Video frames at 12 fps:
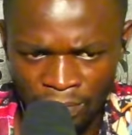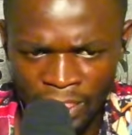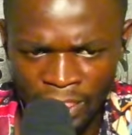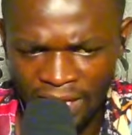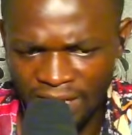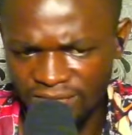
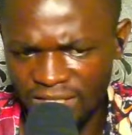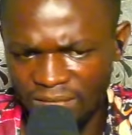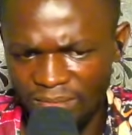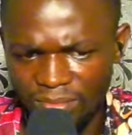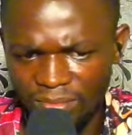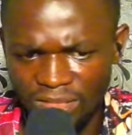After
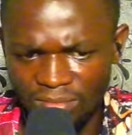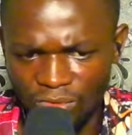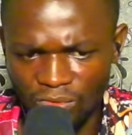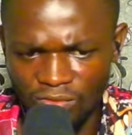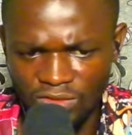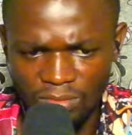my opponent
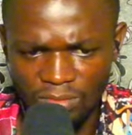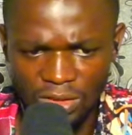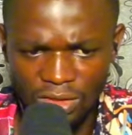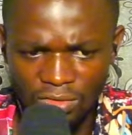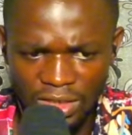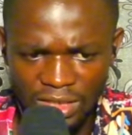moves, I'm already
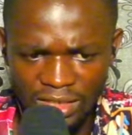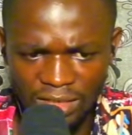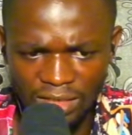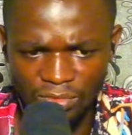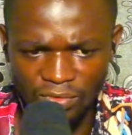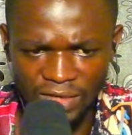looking at a
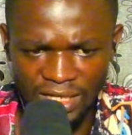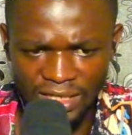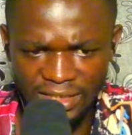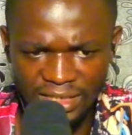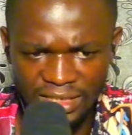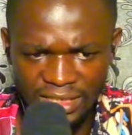move like
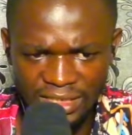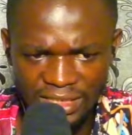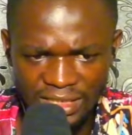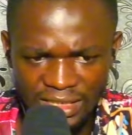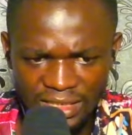this.